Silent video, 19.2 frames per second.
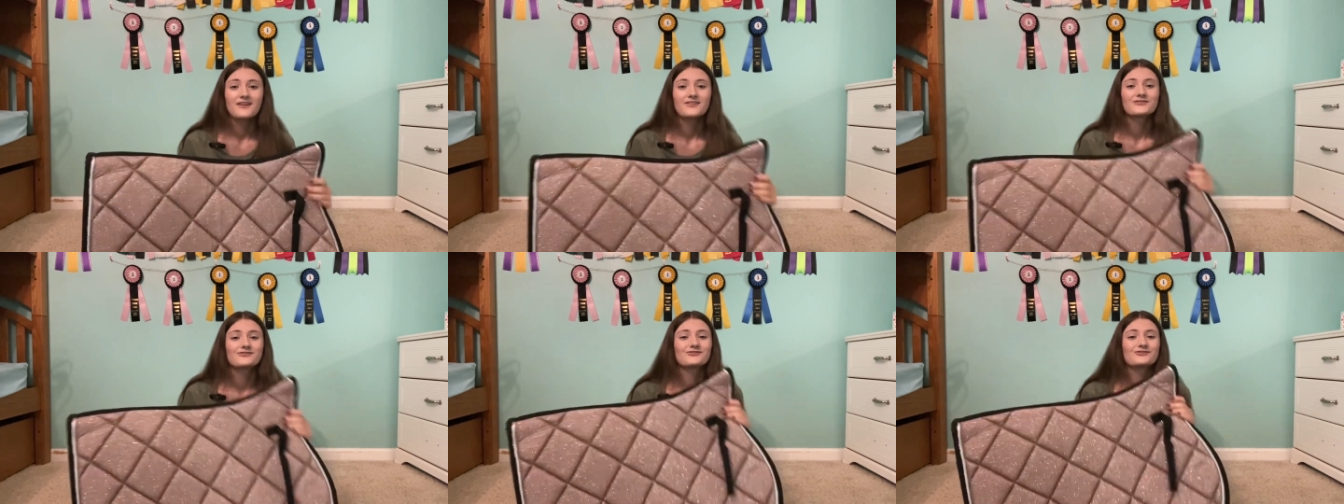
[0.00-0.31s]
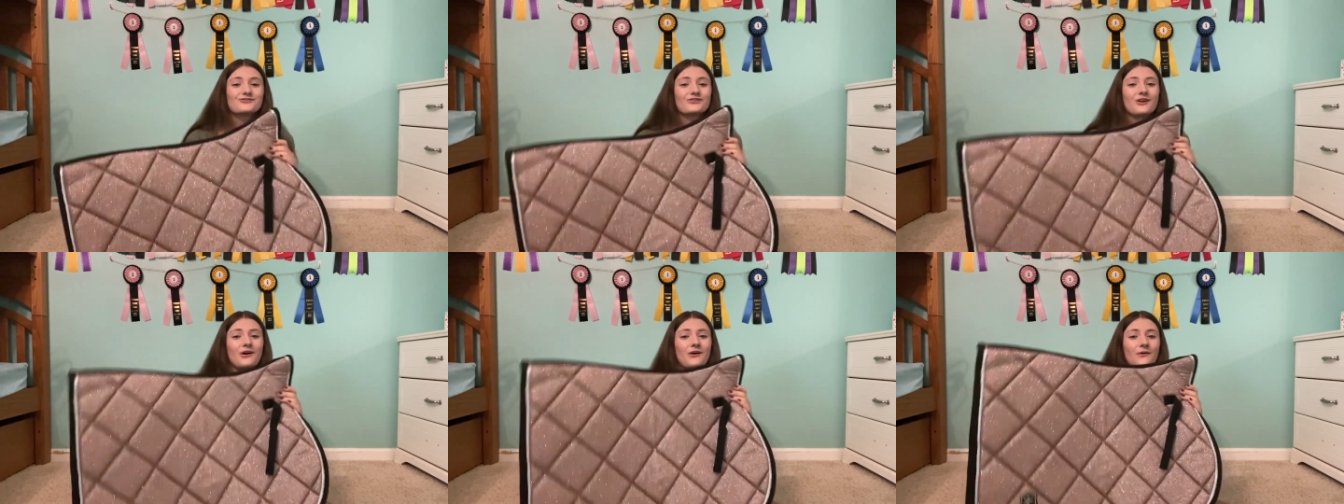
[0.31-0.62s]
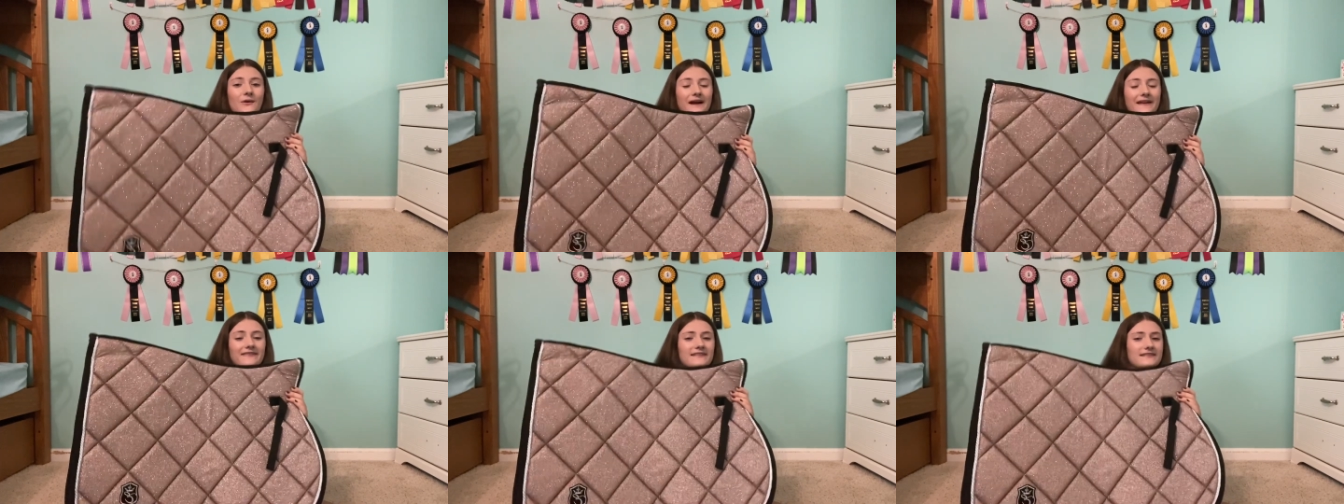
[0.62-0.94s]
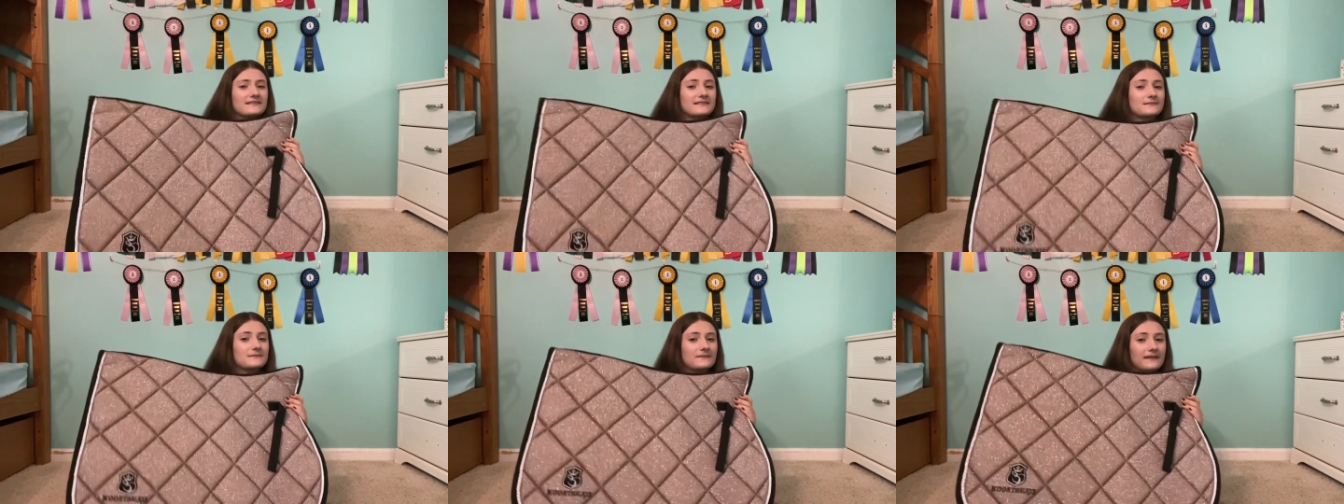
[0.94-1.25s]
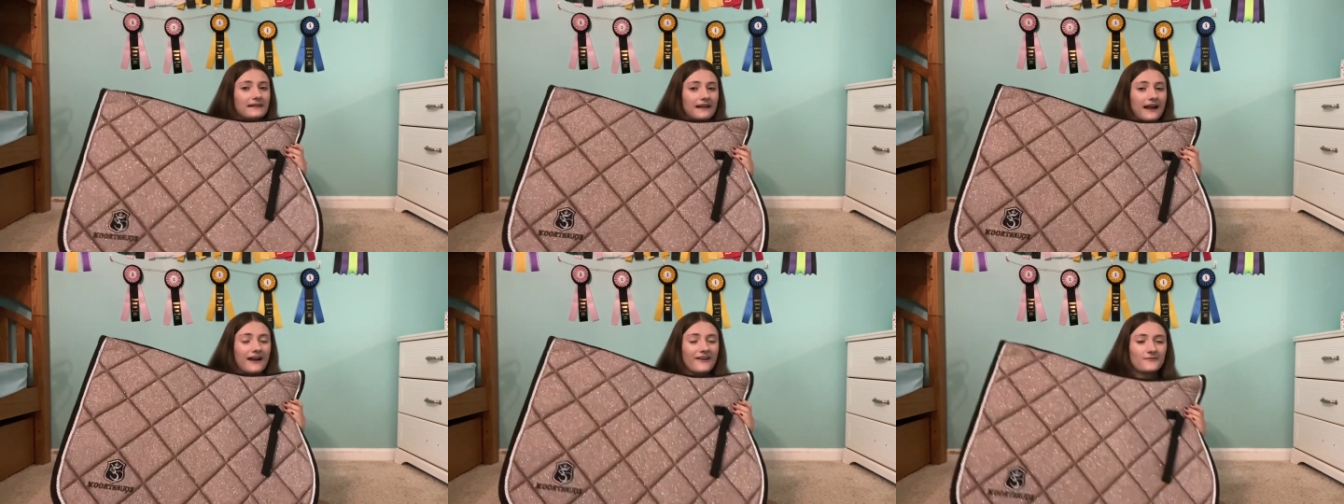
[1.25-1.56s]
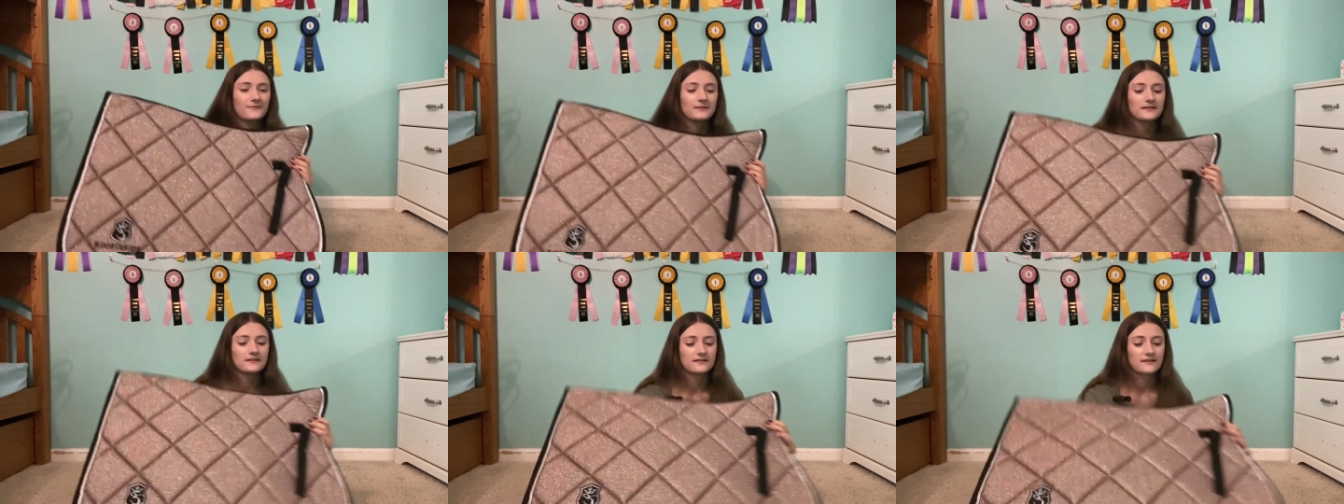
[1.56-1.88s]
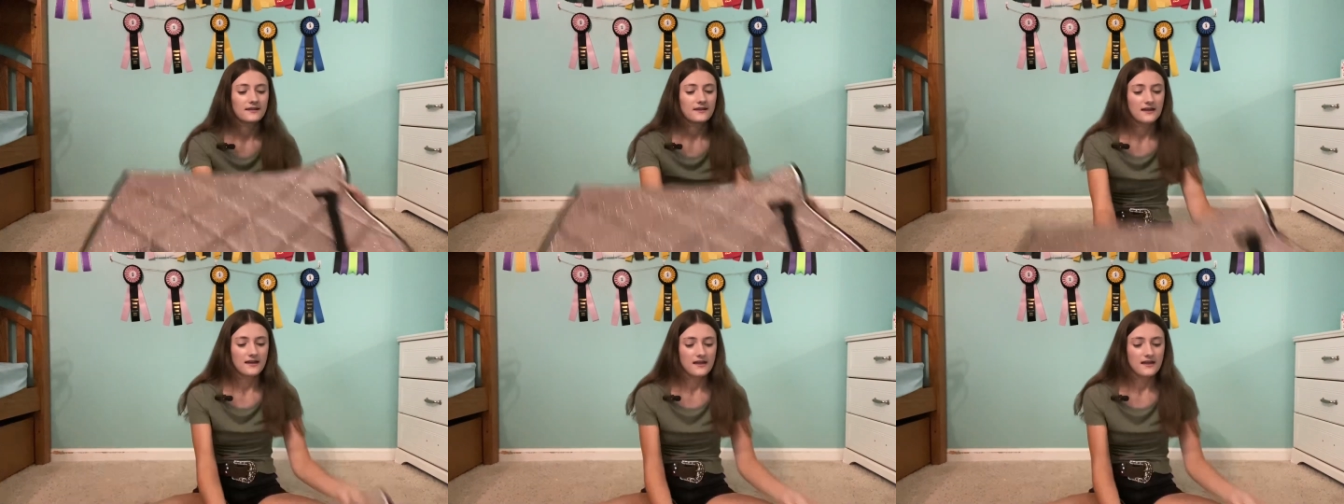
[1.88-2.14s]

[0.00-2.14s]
So, and this is like, I've been,